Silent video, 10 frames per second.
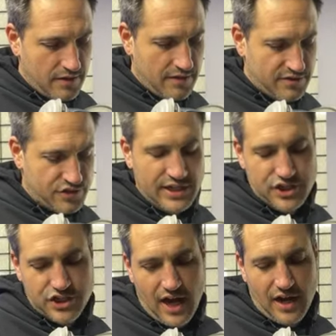
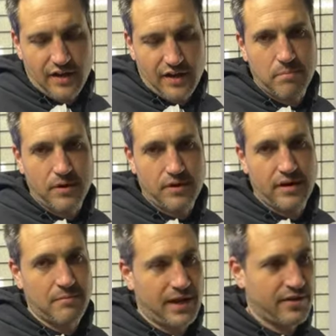screenshotted it and put it
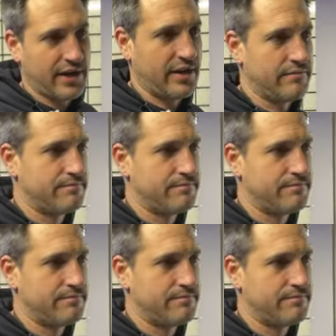into my Cricut.